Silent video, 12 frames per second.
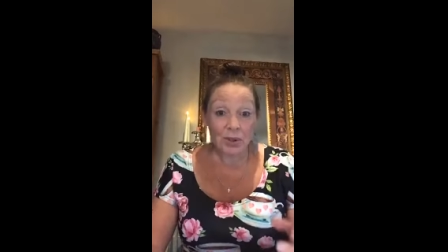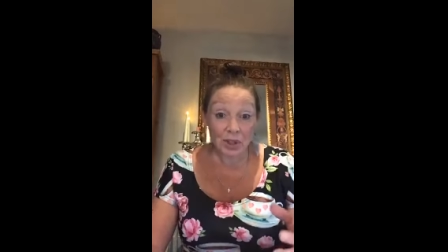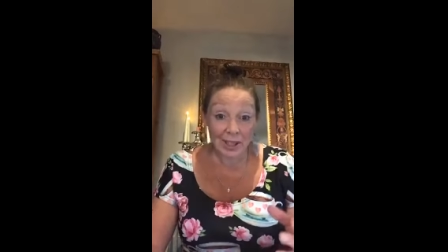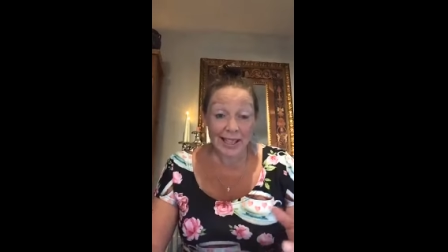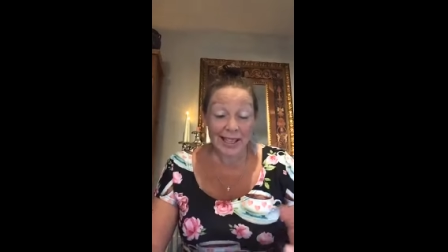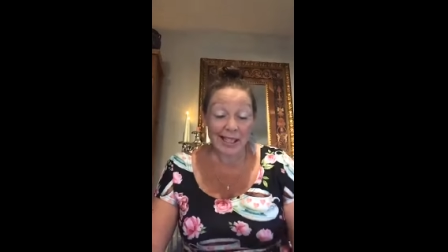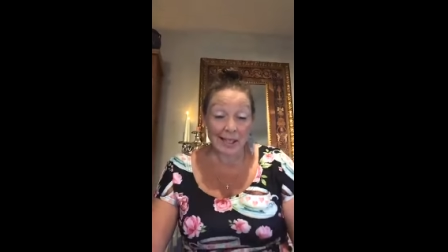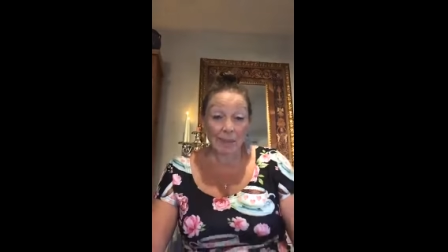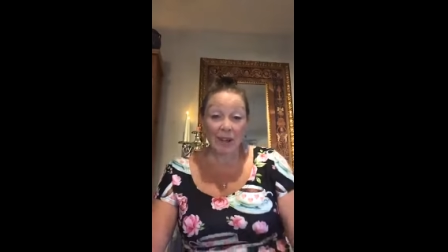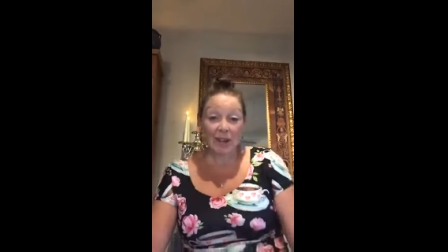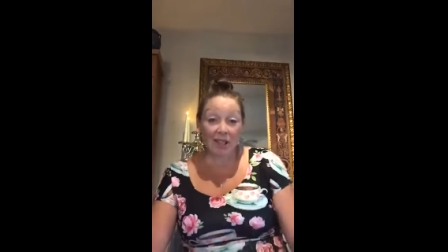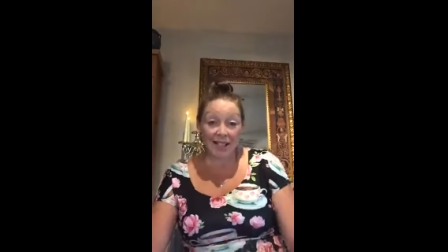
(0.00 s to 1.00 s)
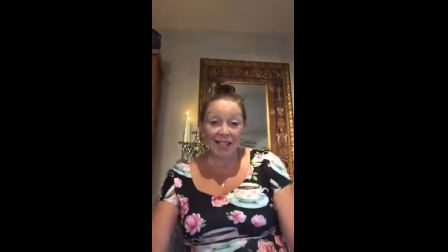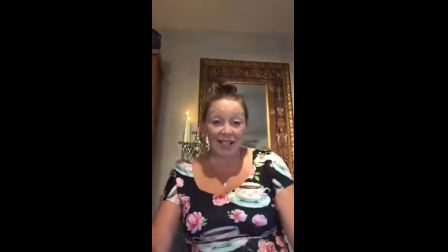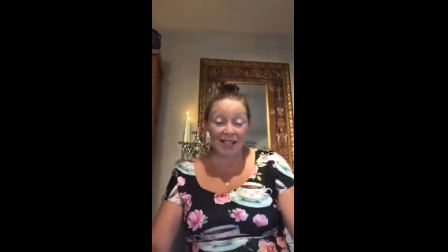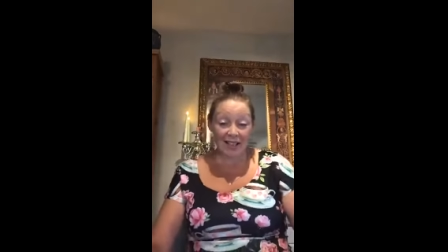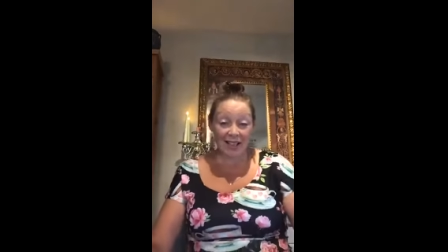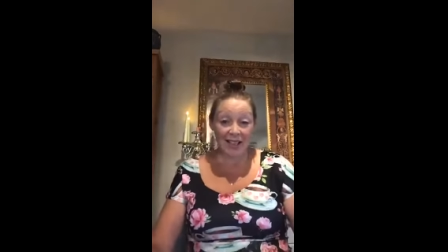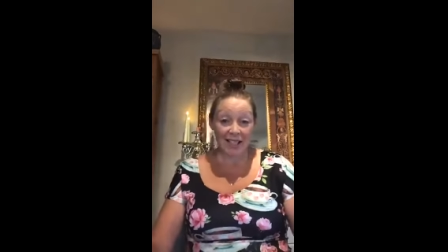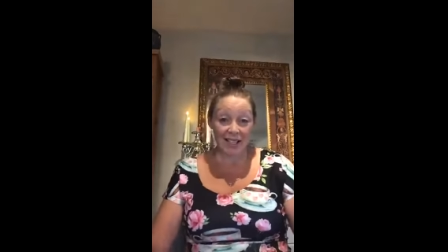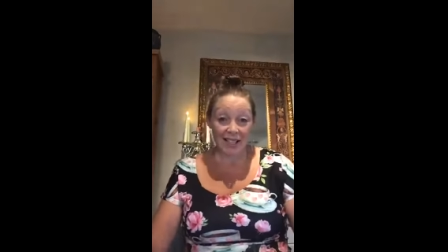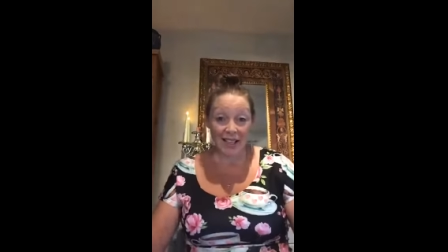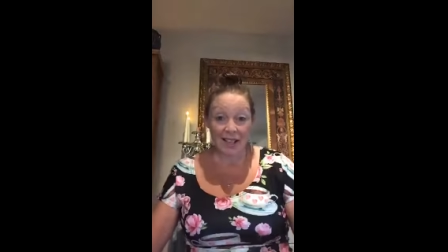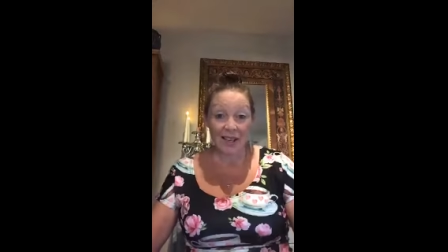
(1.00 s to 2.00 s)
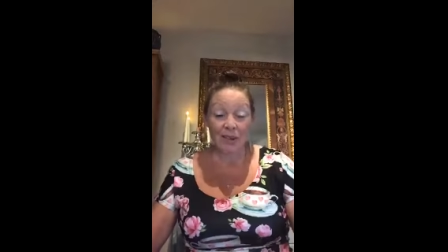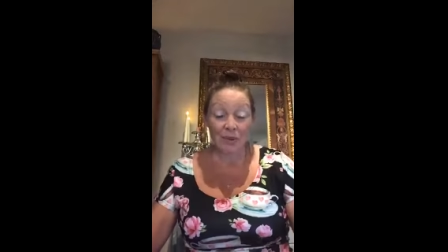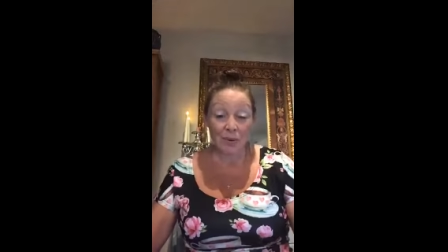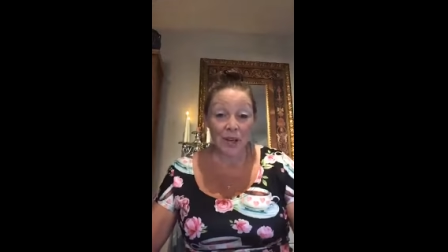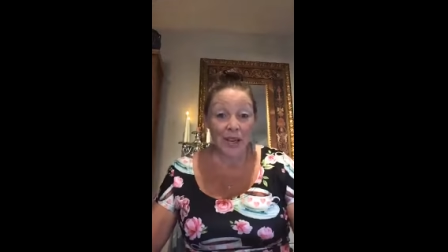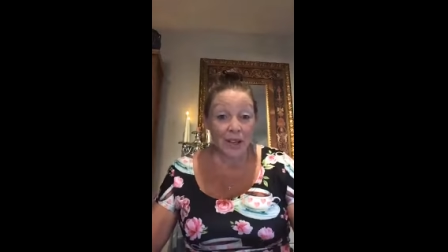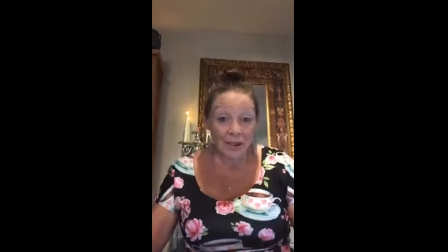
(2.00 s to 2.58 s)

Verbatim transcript: children experience anxiety.